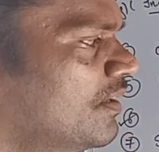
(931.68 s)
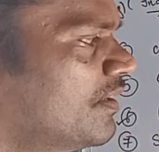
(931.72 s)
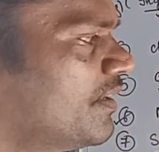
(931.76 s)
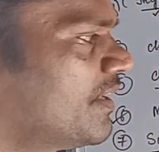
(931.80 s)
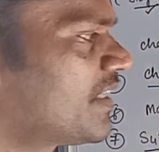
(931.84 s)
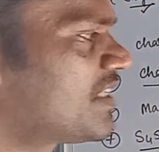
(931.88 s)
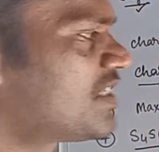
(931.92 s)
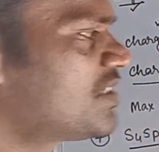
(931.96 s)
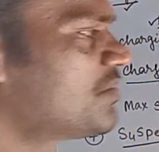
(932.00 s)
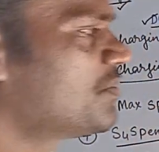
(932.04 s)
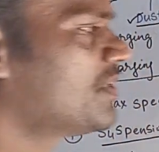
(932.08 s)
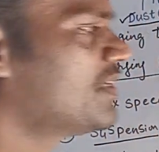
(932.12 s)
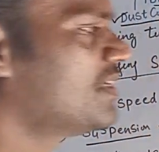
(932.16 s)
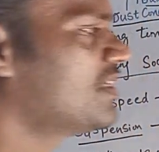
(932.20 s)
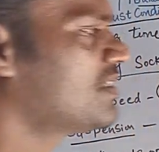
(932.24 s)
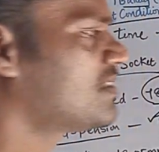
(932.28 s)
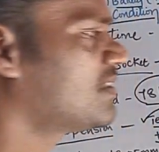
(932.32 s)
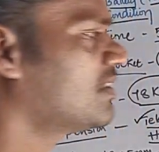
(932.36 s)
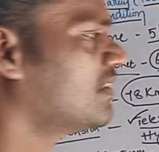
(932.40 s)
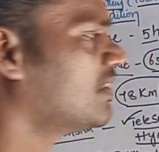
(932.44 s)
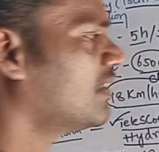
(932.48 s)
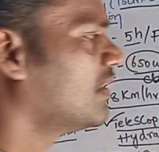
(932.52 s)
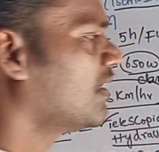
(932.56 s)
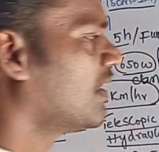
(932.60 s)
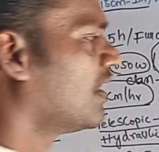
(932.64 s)
Next one is
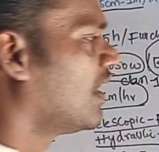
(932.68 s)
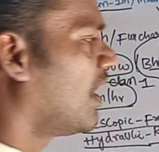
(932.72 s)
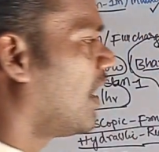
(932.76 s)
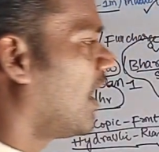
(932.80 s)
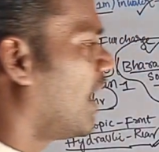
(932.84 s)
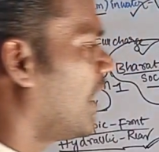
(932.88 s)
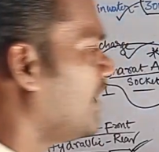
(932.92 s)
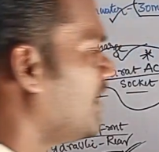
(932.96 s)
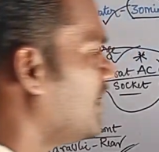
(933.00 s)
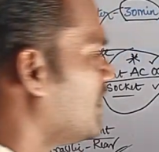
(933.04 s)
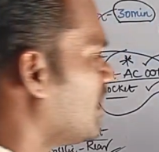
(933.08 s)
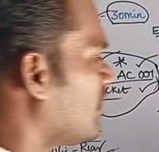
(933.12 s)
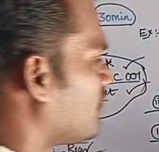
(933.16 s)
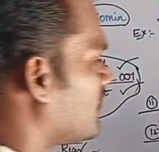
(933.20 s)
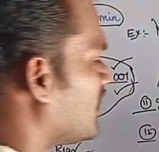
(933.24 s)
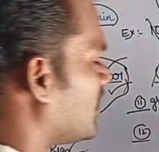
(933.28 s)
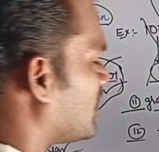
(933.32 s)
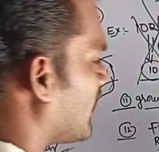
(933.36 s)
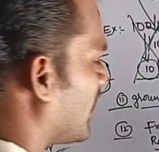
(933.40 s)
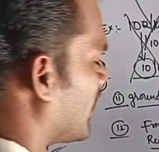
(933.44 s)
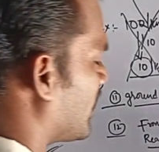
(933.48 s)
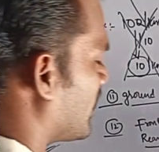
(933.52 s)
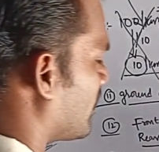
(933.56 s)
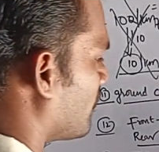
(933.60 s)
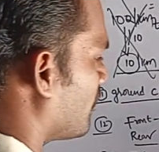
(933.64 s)
height of the
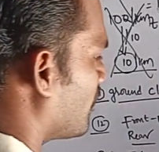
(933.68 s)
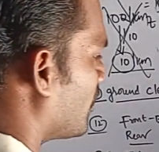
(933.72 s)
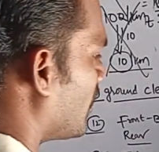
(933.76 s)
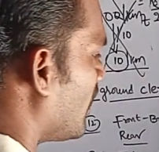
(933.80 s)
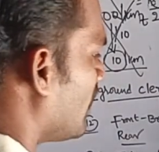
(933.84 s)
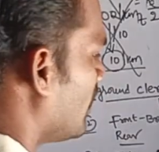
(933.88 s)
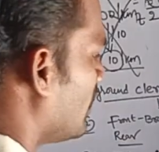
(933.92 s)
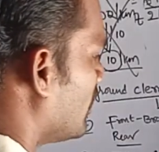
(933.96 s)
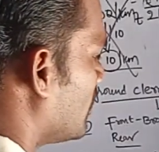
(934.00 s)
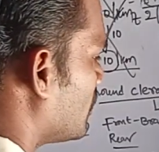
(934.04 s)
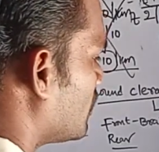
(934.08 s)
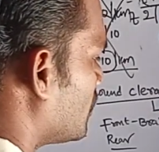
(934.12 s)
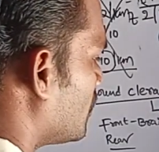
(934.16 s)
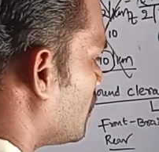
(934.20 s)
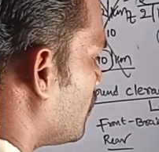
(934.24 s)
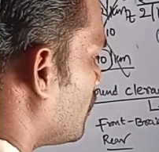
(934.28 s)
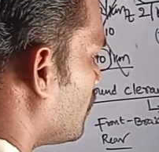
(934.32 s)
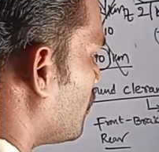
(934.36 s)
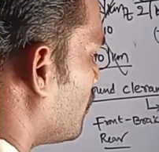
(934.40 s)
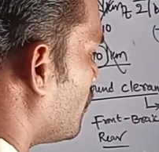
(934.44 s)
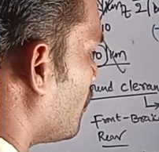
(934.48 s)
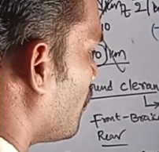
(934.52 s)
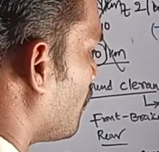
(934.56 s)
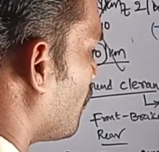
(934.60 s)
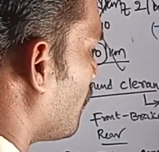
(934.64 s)
tire. Okay,
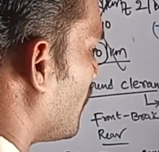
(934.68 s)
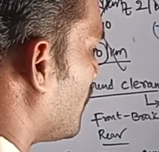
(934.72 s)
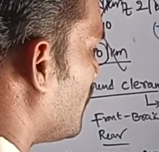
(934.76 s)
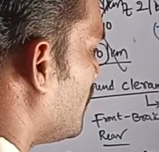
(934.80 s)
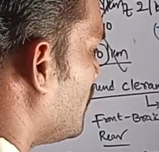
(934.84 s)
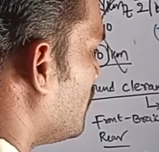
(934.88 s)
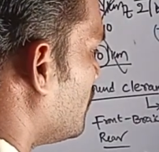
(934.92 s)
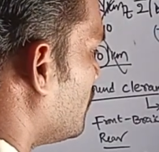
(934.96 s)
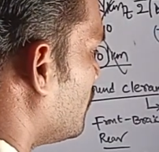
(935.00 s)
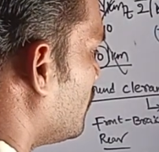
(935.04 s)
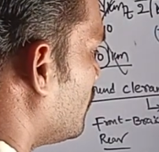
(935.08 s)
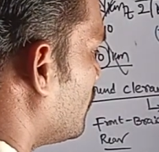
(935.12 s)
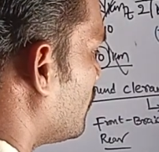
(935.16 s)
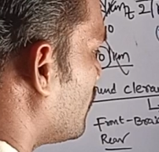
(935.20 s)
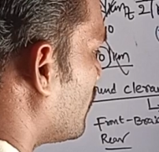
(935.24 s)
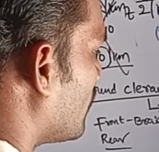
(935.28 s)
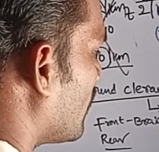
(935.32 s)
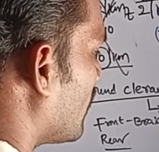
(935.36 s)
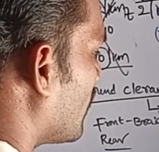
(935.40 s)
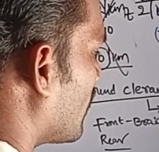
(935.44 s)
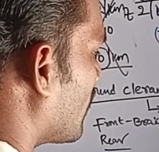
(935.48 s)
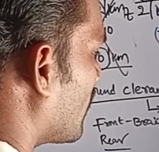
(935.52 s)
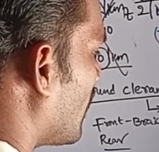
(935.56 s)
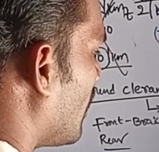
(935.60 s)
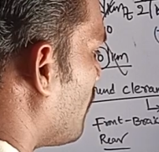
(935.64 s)
so when you
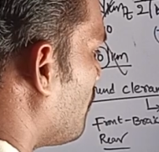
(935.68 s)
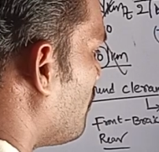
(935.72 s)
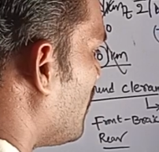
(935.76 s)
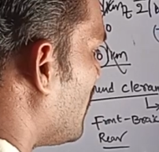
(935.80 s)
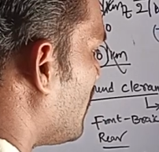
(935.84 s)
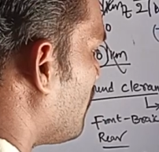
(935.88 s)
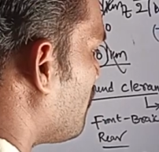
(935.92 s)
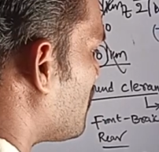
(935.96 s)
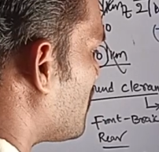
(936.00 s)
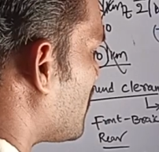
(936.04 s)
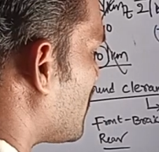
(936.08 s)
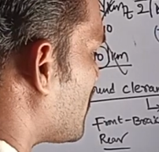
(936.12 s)
compare with